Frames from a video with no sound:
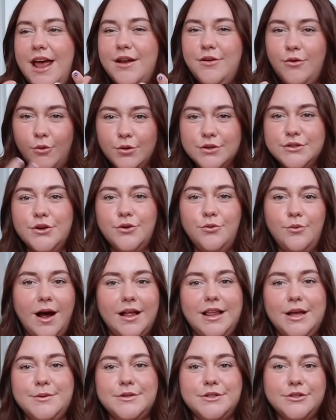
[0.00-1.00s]
And also while
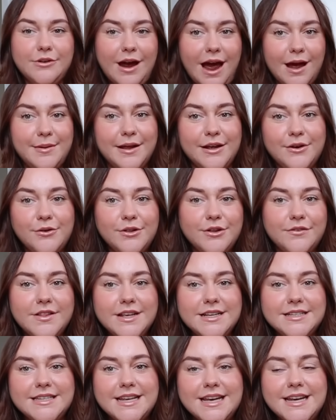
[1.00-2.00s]
I was grabbing all of
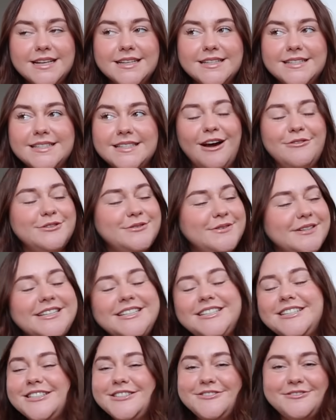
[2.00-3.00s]
these things, I was
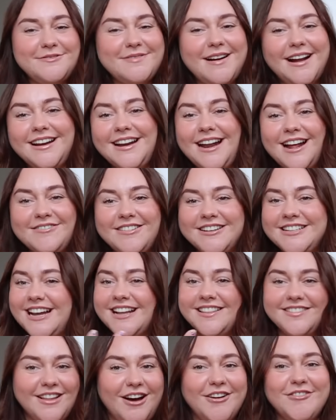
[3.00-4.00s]
really just reminded how much
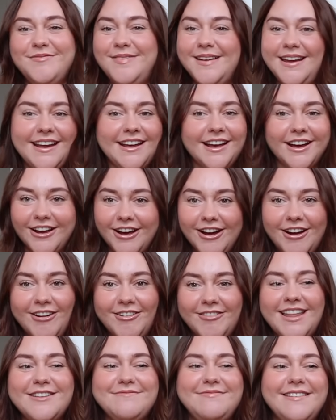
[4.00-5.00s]
I love being a
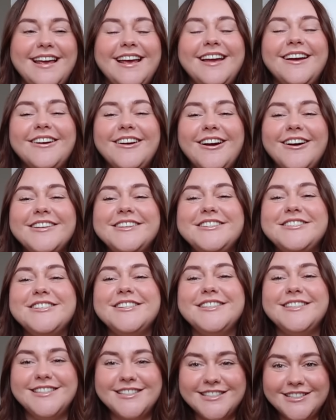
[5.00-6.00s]
girl. Like, being a girl is
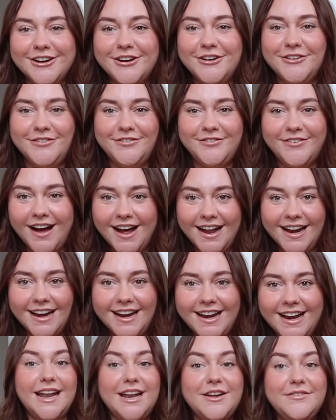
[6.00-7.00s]
just so
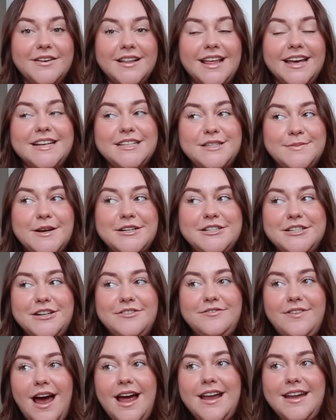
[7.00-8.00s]
fun. And I feel like
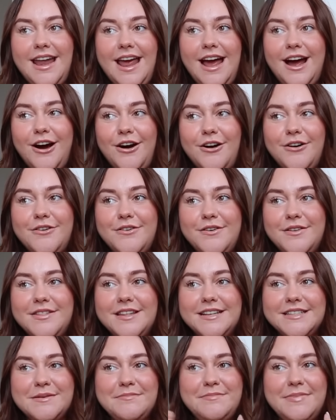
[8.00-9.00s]
especially right now,
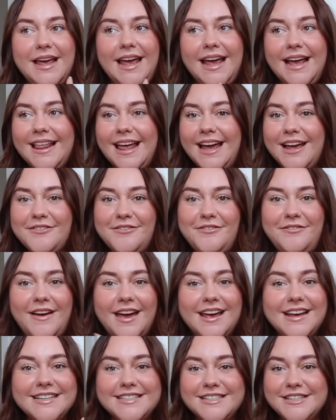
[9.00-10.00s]
there's a big like
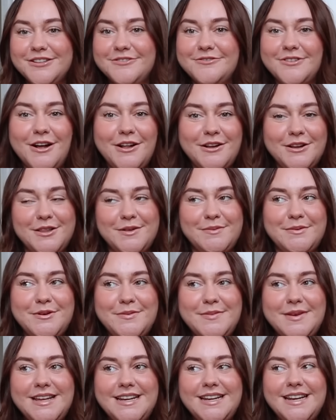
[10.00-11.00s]
phase in the world at the
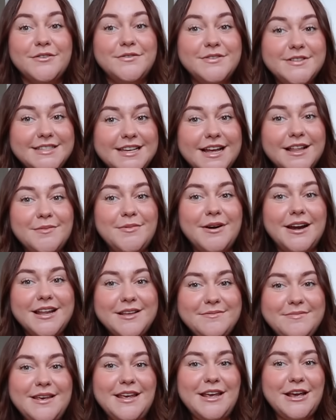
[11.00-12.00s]
moment of
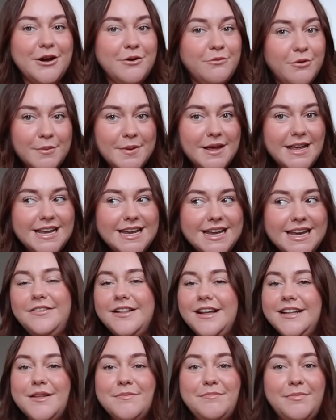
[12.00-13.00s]
celebrating being a woman. I
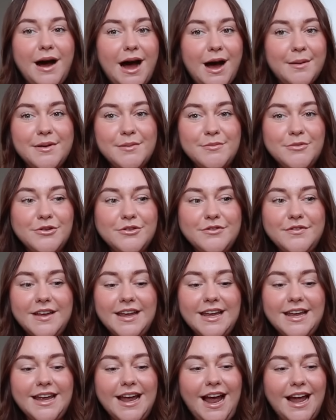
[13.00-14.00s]
feel like the Barbie
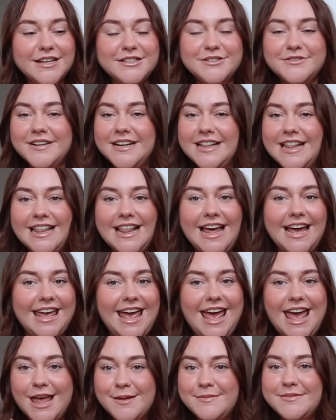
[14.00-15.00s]
movie has really
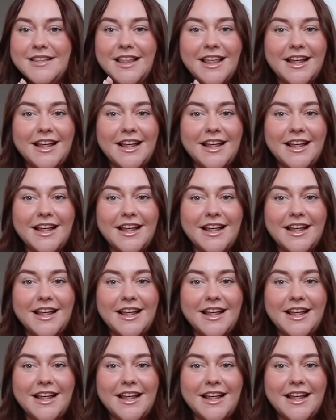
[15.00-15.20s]
like amped